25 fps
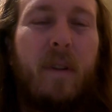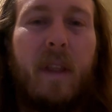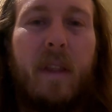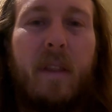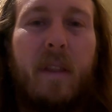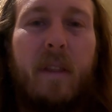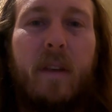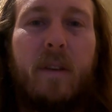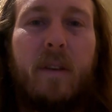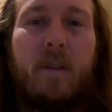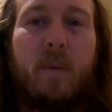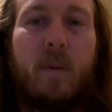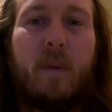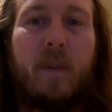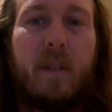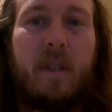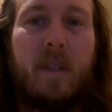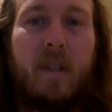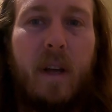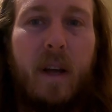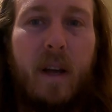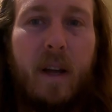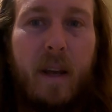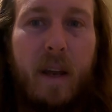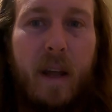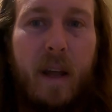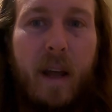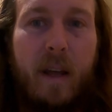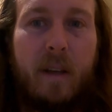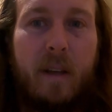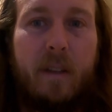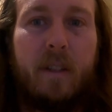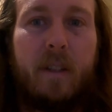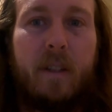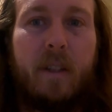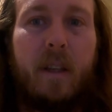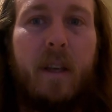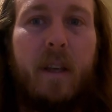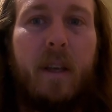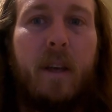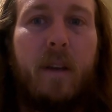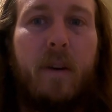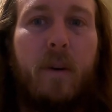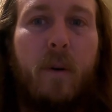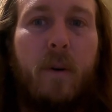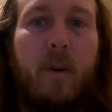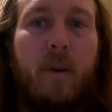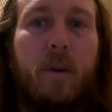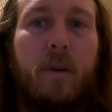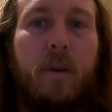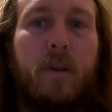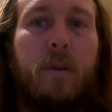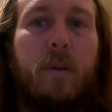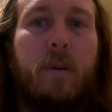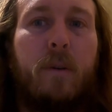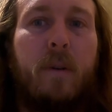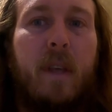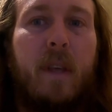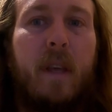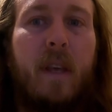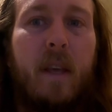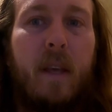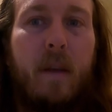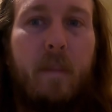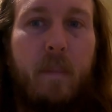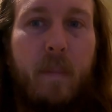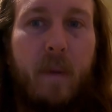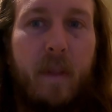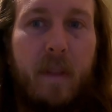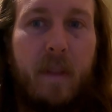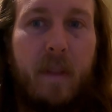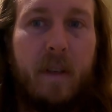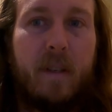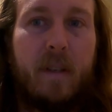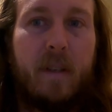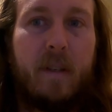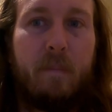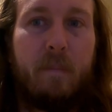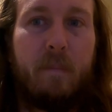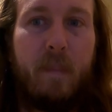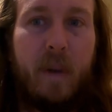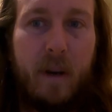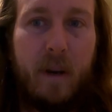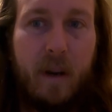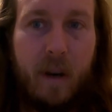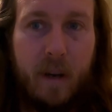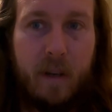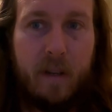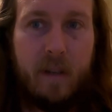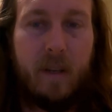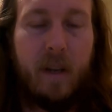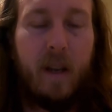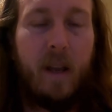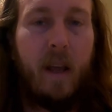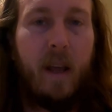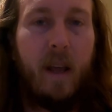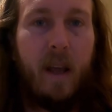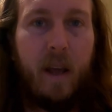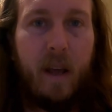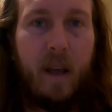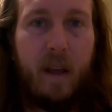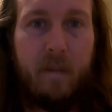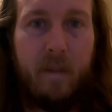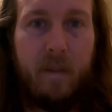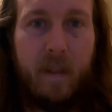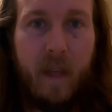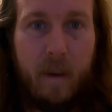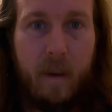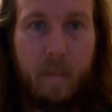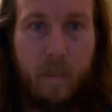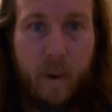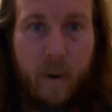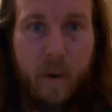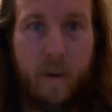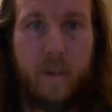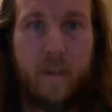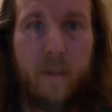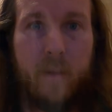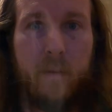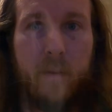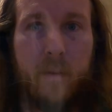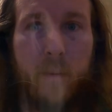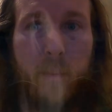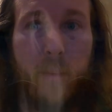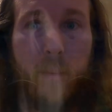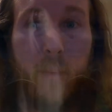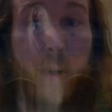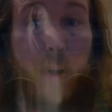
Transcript: that this was done actually in order to keep the spirit of that person from